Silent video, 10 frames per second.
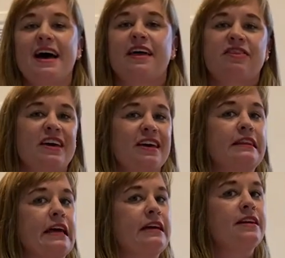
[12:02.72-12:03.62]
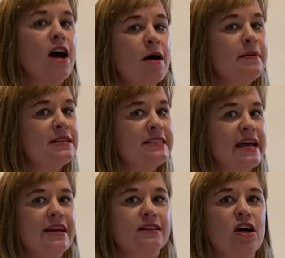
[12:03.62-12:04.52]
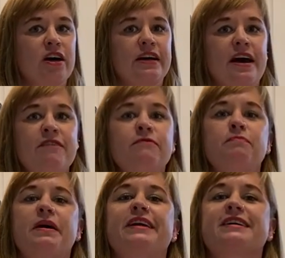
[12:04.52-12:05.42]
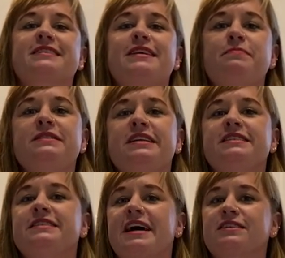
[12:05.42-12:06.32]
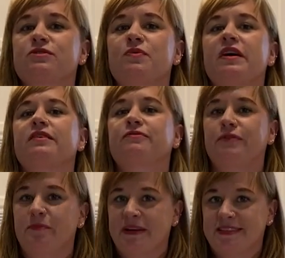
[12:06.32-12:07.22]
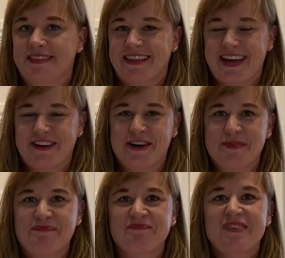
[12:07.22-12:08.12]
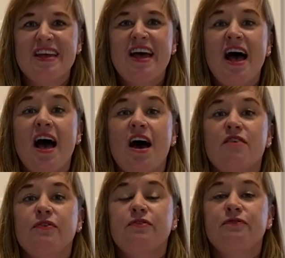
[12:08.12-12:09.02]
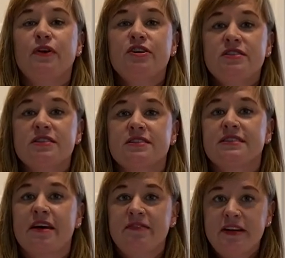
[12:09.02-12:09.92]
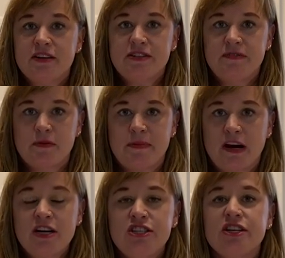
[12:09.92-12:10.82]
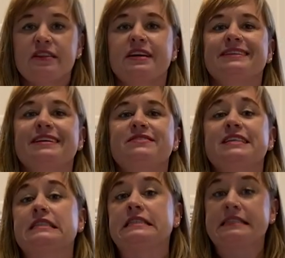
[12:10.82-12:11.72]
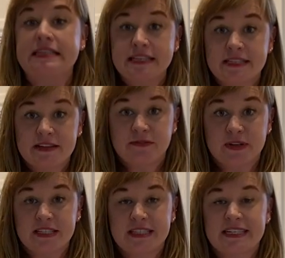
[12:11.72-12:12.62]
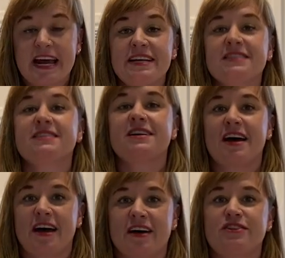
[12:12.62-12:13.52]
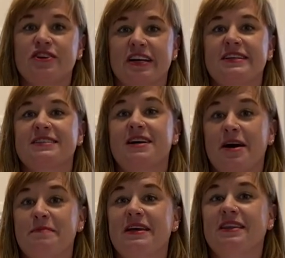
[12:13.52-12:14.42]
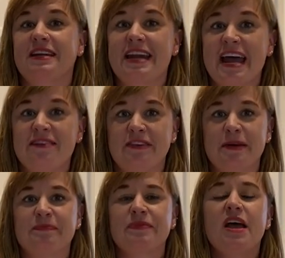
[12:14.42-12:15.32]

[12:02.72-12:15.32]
uh, thinking they had not been dating long enough, but accepted his next one a few months later. Uh, for the first seven years of their marriage, they lived in six different states uh, during his time in the Navy.